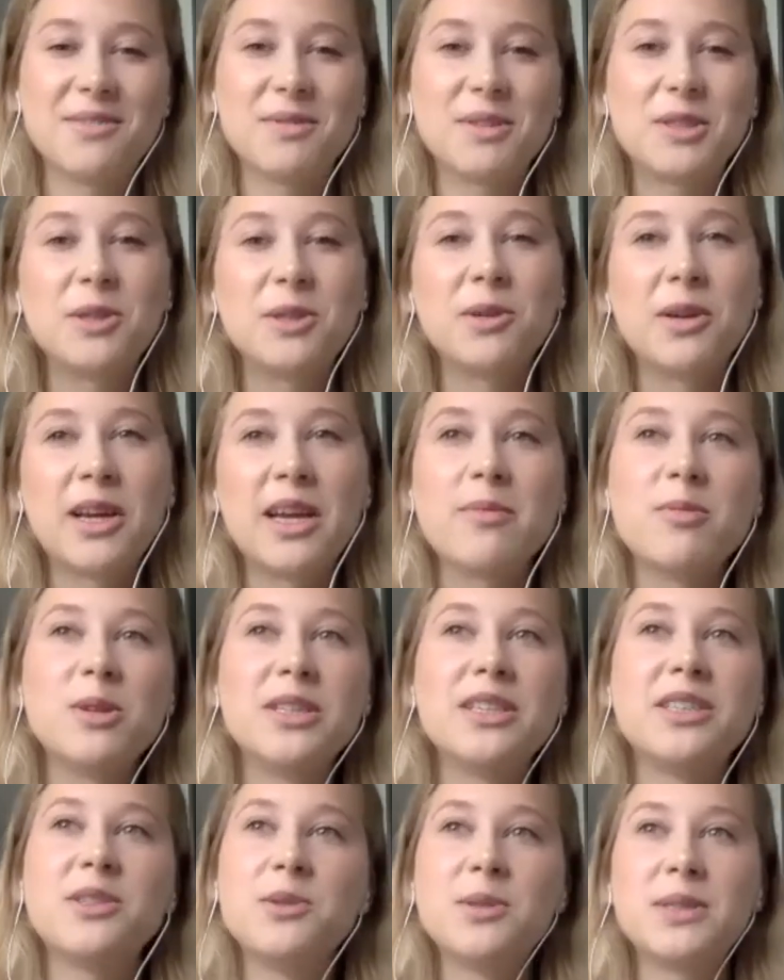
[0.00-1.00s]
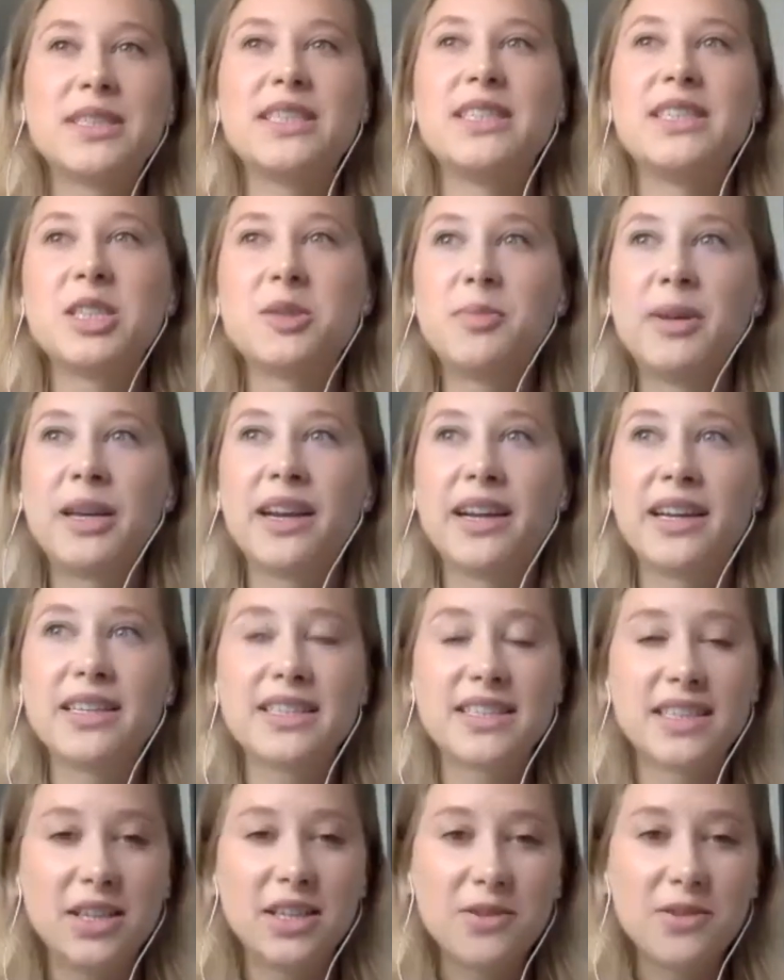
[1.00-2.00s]
So you were able to use the experience
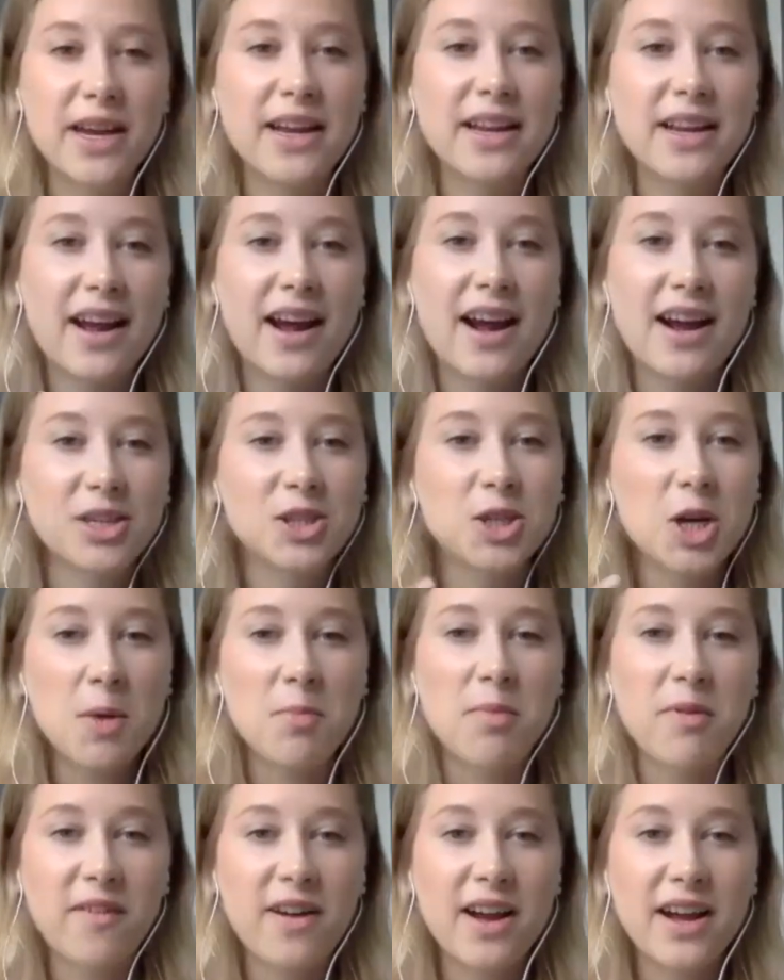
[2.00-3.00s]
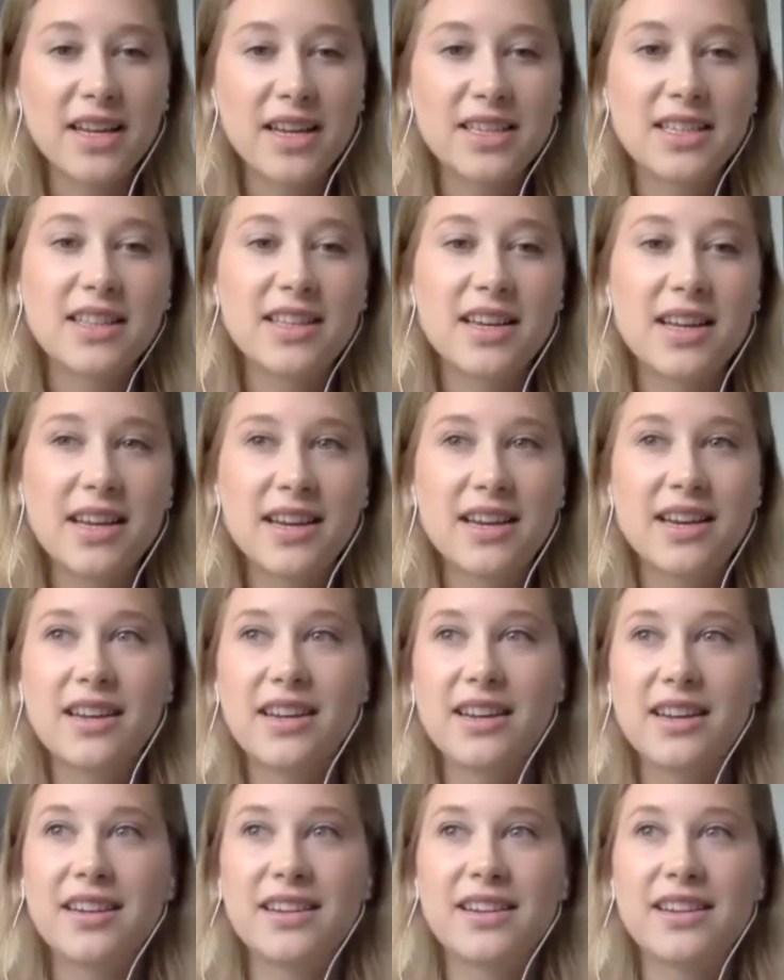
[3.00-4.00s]
that you gained at Shopify to then
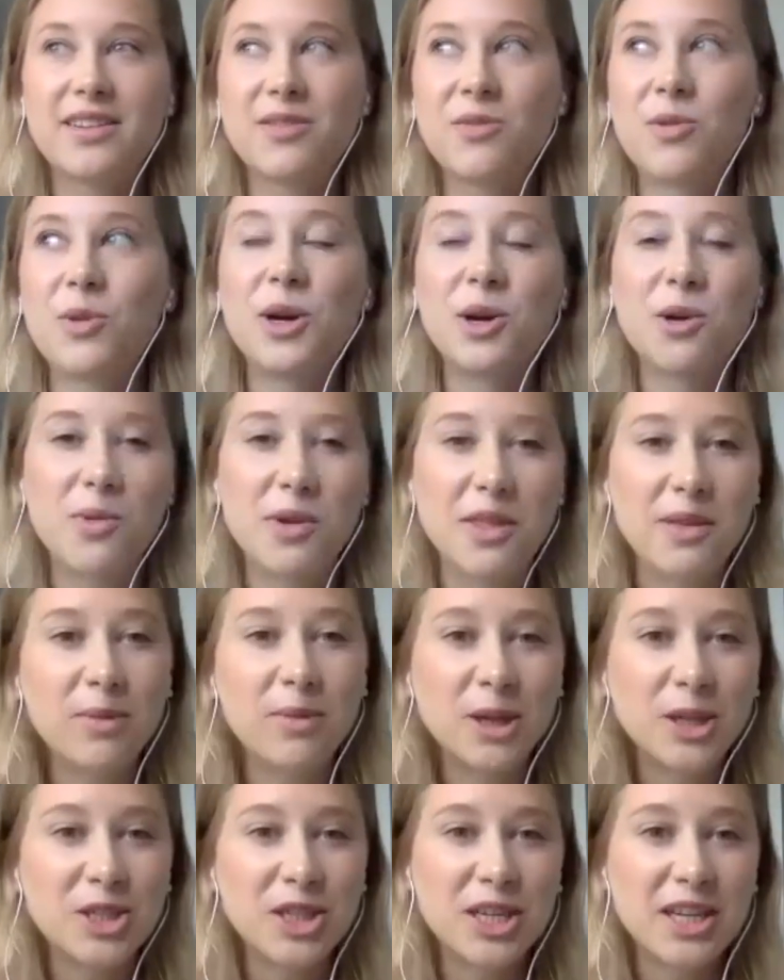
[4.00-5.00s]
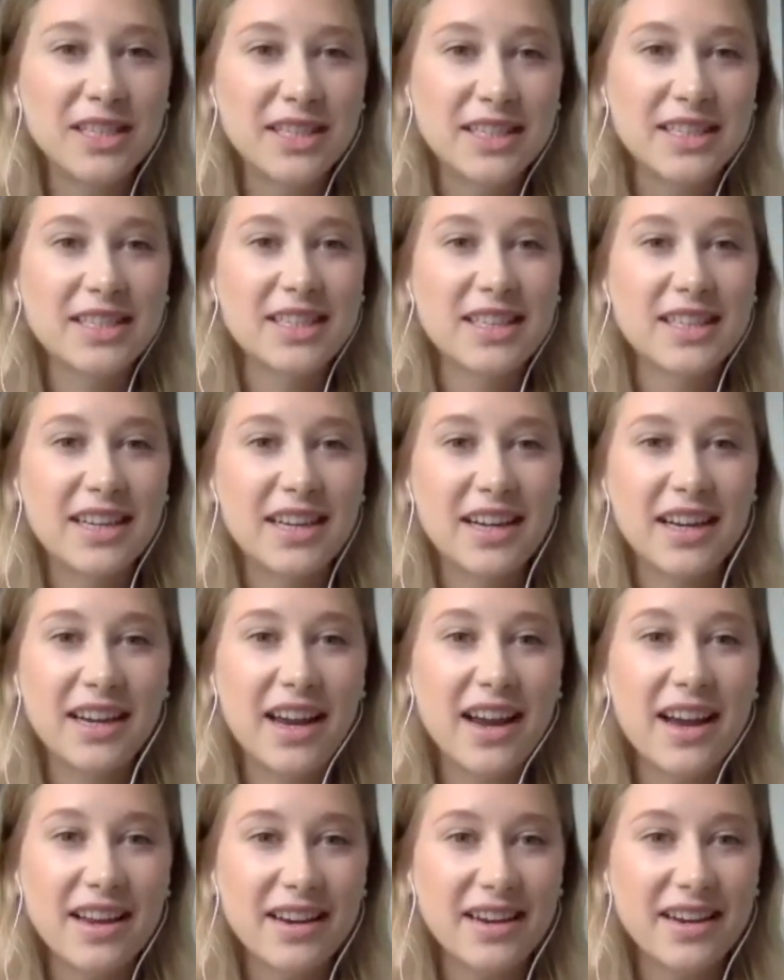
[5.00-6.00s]
work with merchants
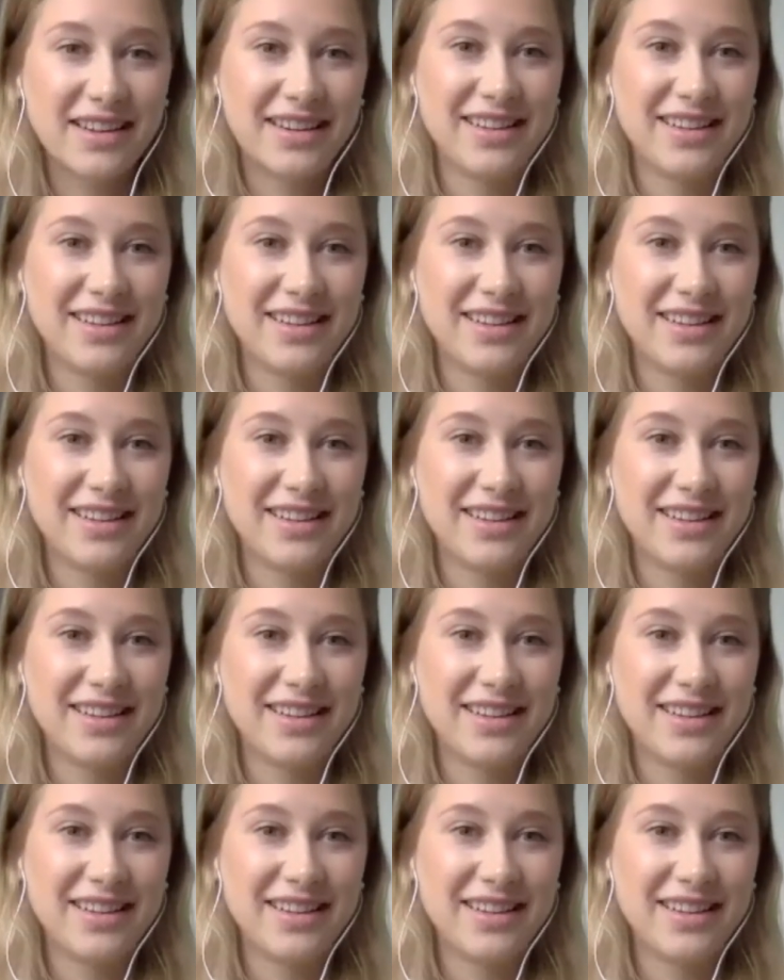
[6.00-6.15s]
again.